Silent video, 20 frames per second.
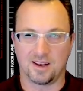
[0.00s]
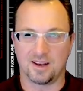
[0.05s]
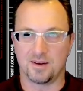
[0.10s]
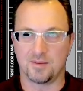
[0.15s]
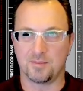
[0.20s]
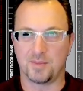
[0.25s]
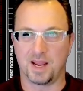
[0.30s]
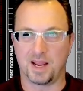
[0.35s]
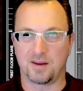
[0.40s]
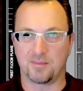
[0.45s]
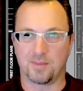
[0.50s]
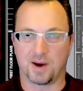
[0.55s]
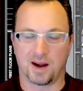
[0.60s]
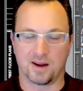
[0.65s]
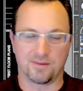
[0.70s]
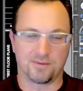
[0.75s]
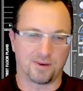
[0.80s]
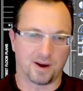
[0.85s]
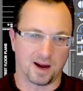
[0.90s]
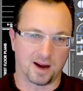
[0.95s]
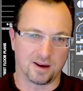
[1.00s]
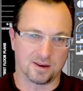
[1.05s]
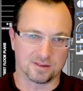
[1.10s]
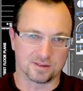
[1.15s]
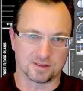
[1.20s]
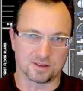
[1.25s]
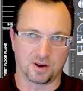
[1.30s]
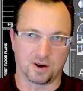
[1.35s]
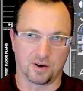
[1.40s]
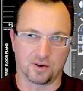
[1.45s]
it made my files go